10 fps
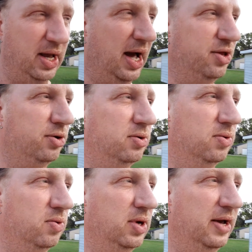i don't
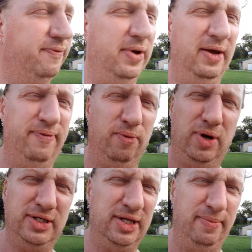if if it
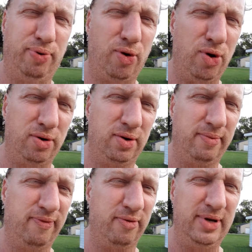wasn't
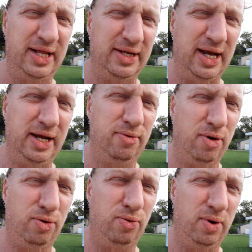important for me to date
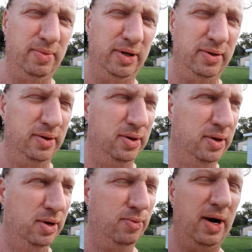grown women
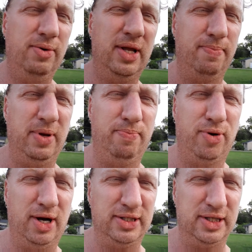why would i be
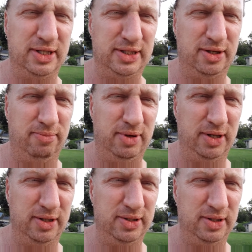pressing it so
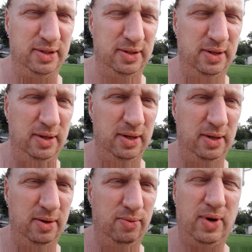much
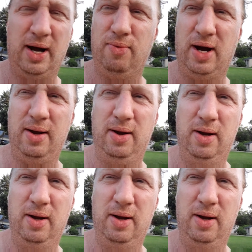why why